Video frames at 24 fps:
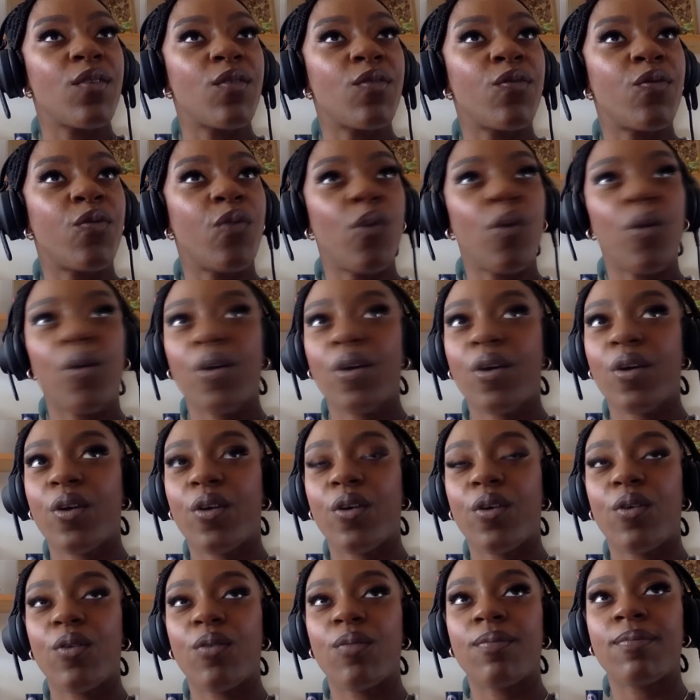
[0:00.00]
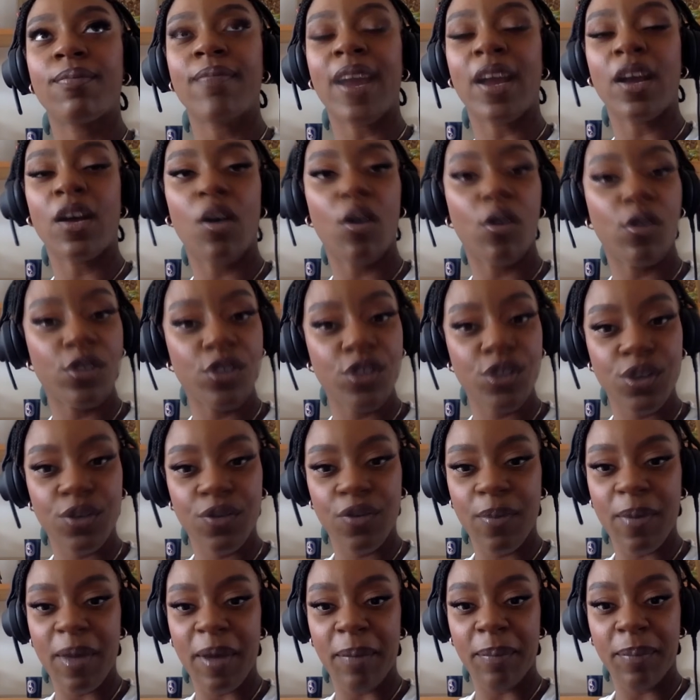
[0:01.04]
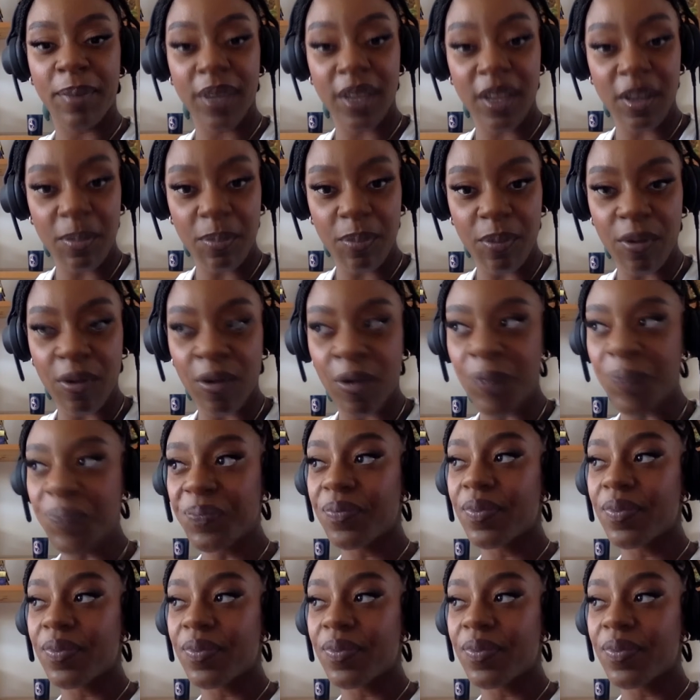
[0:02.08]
for my culture, for my people,